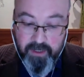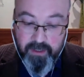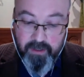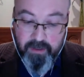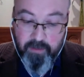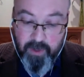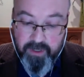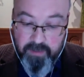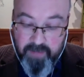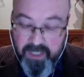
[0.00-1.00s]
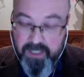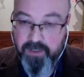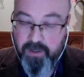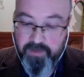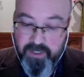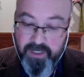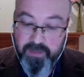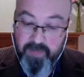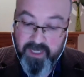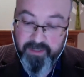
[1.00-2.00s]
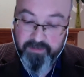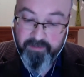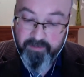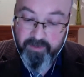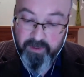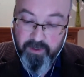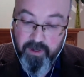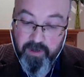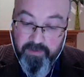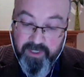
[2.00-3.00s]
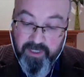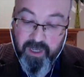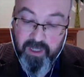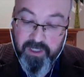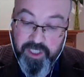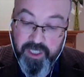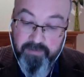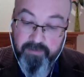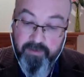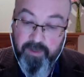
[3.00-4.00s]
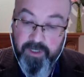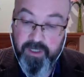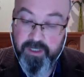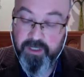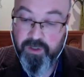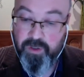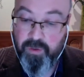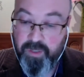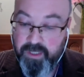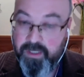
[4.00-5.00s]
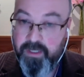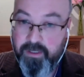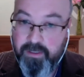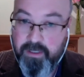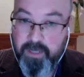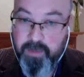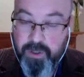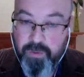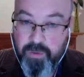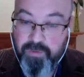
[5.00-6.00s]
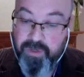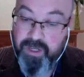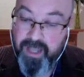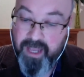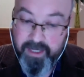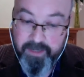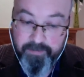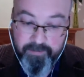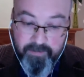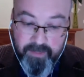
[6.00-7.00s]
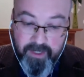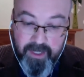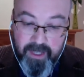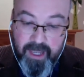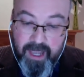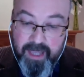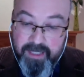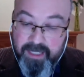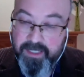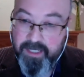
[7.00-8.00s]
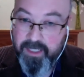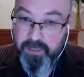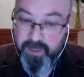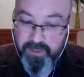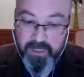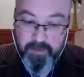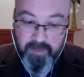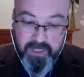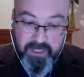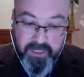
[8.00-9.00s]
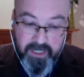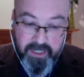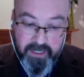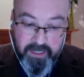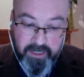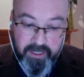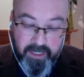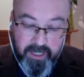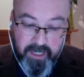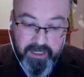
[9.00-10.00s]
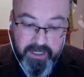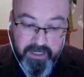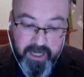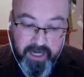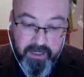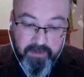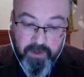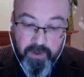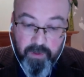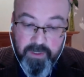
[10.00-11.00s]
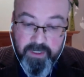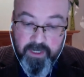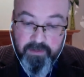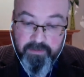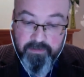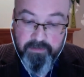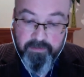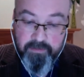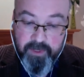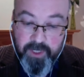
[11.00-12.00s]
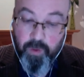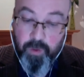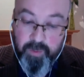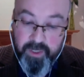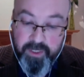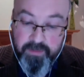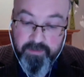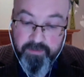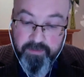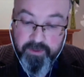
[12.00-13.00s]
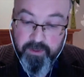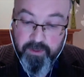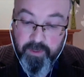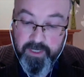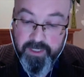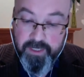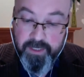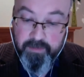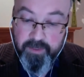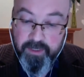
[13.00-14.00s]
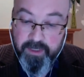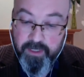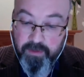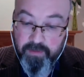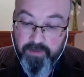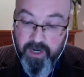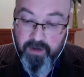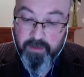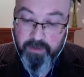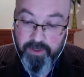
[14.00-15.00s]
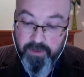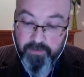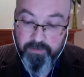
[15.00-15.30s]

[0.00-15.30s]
one of the meanings of this myth, of the culture, which is in the story, it's an Irish word for the hag. And he says about this myth, he says, it is the dying of the old self, the old belief, the old system that you have carried with you.